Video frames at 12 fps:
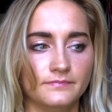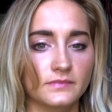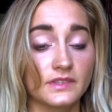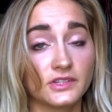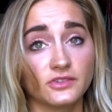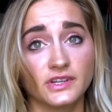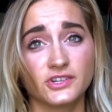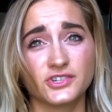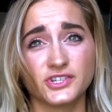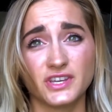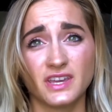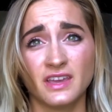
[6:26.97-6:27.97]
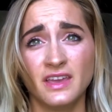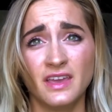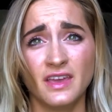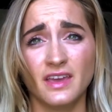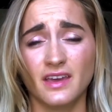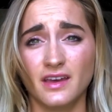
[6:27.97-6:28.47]
little energy.
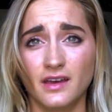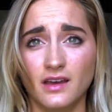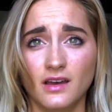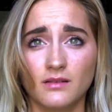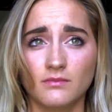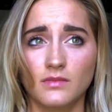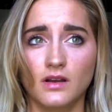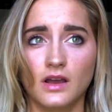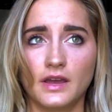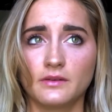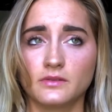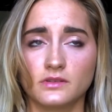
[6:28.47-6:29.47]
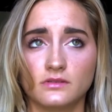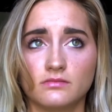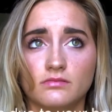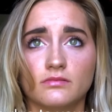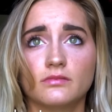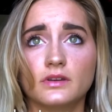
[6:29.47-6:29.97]
I was
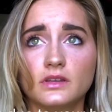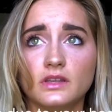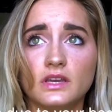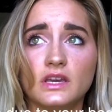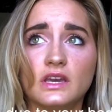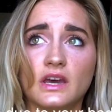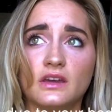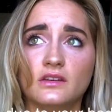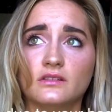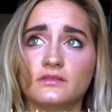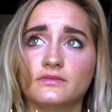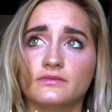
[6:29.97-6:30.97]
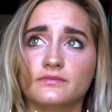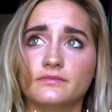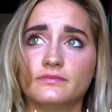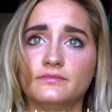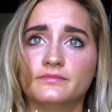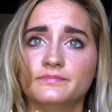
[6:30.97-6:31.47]
really kind of
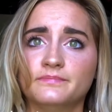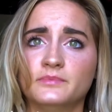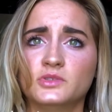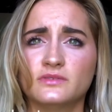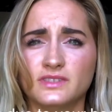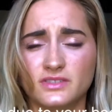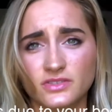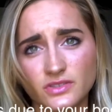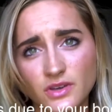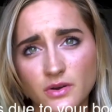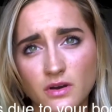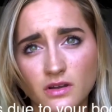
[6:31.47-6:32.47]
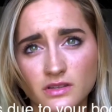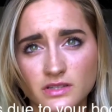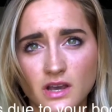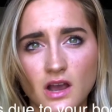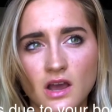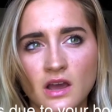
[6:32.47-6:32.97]
moving slow all the
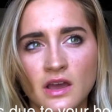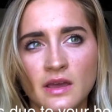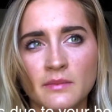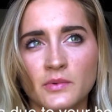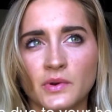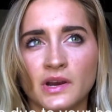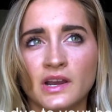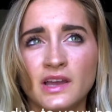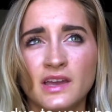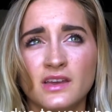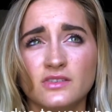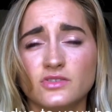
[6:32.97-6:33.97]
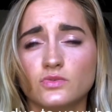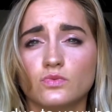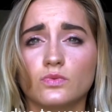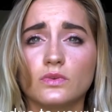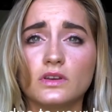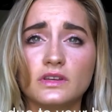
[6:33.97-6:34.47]
time, or
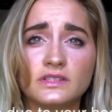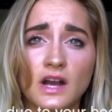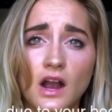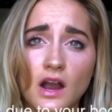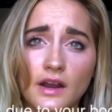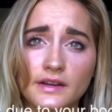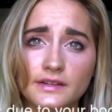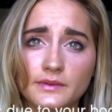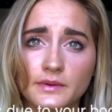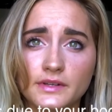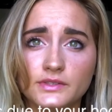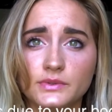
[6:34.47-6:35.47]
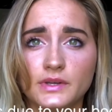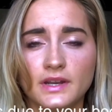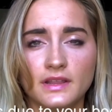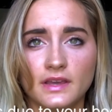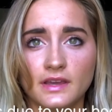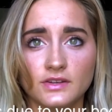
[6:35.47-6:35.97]
just really tired. I didn't want to do
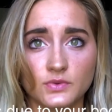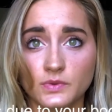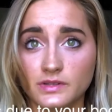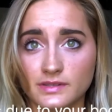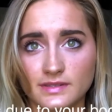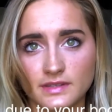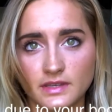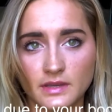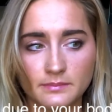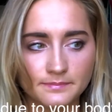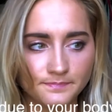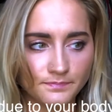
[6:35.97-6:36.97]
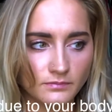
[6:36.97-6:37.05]
anything. I just wanted to sleep.